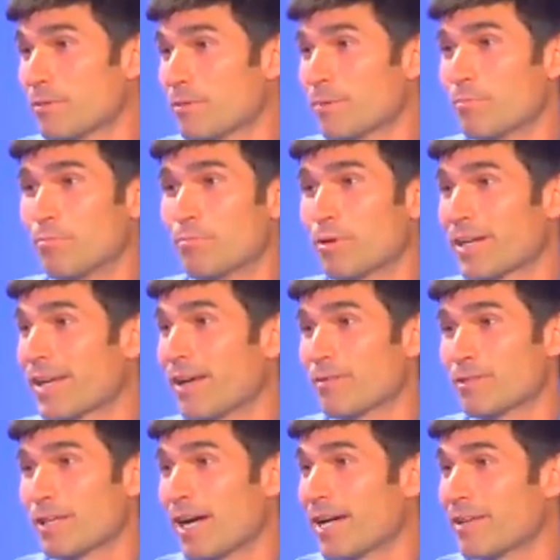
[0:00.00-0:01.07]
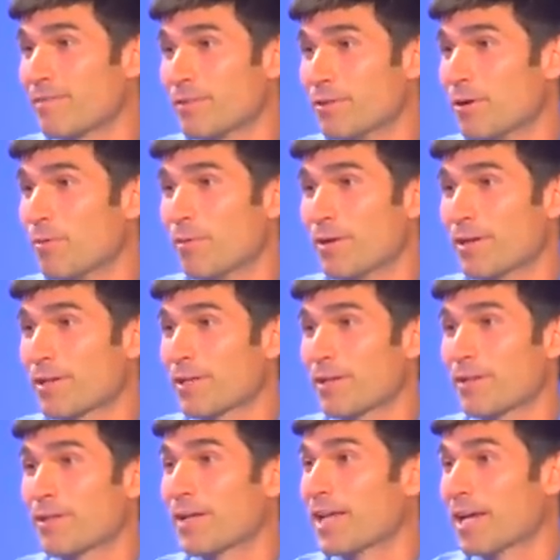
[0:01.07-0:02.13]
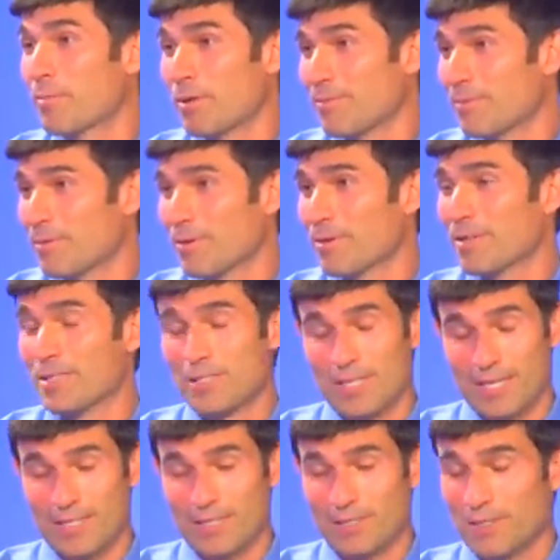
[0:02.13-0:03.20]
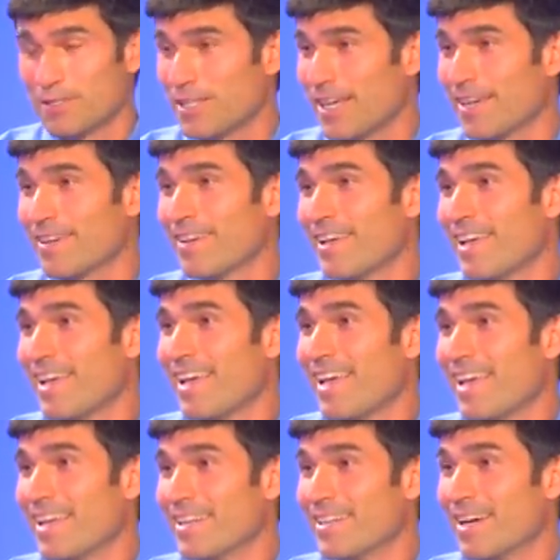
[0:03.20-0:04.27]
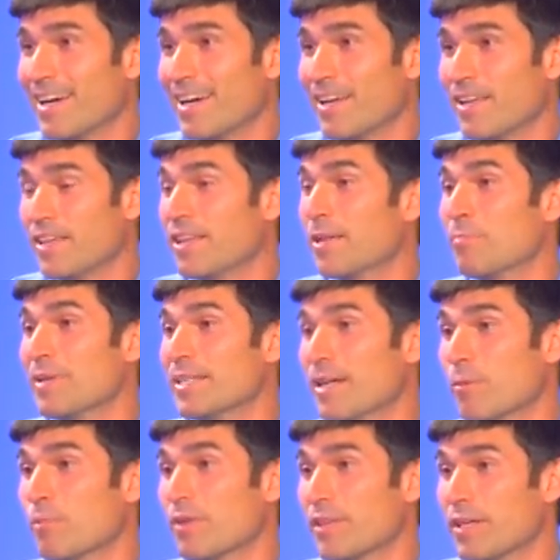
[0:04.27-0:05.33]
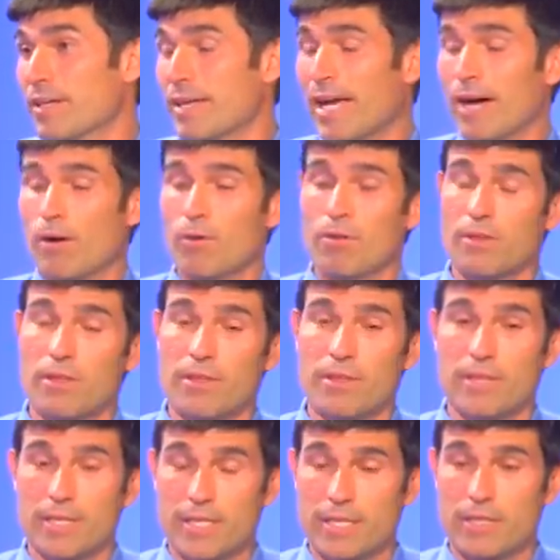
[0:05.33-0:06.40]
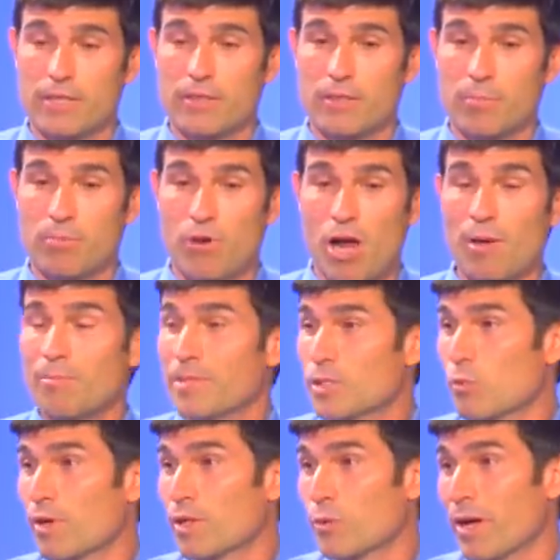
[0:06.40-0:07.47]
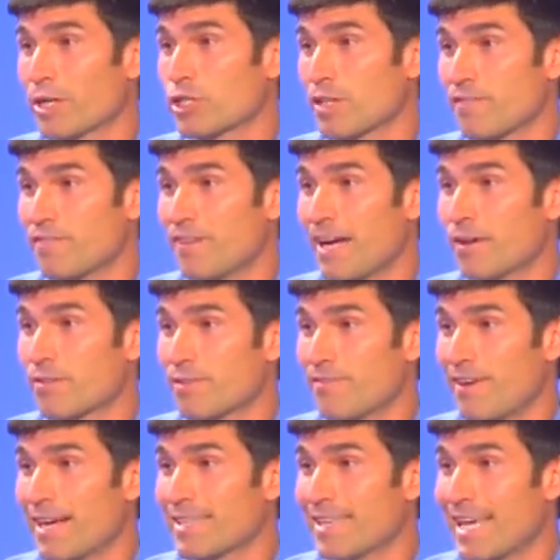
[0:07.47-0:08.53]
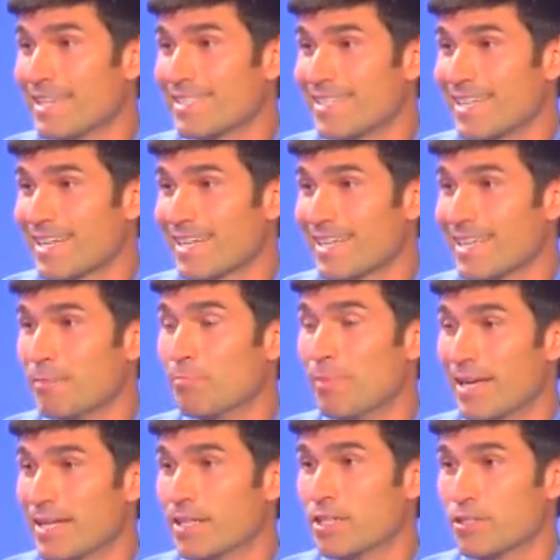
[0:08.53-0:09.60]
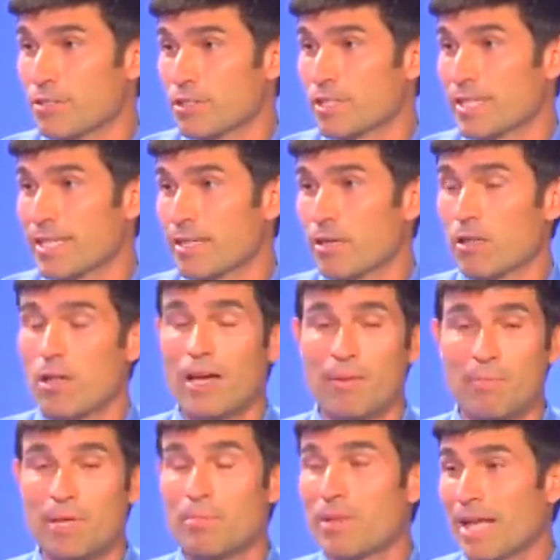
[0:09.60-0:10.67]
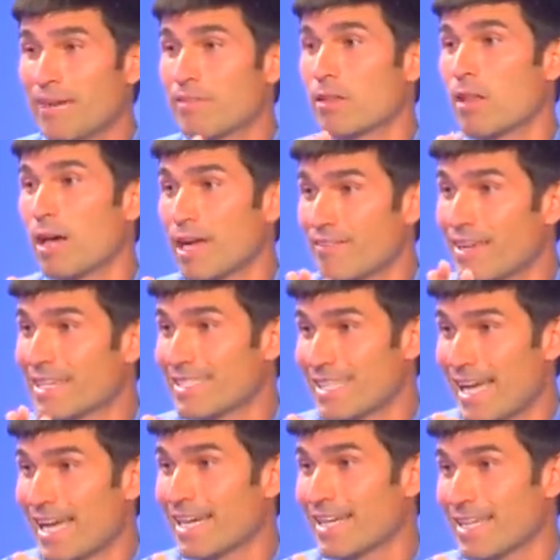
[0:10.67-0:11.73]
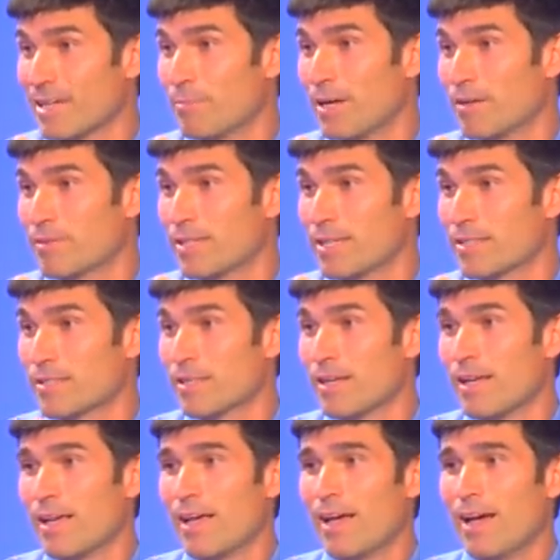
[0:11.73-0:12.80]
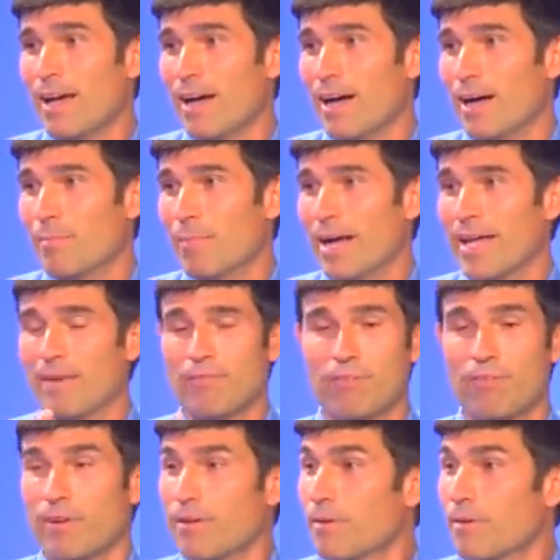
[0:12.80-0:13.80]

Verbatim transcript: or bring it outside if you don't want to kill an animal or an insect, I should say and, uh, and then be done with it. Now, the, the problem is when you actually found, find that tick embedded in your skin. And a lot of people have a lot of anxiety about this. Um, I have fr- so,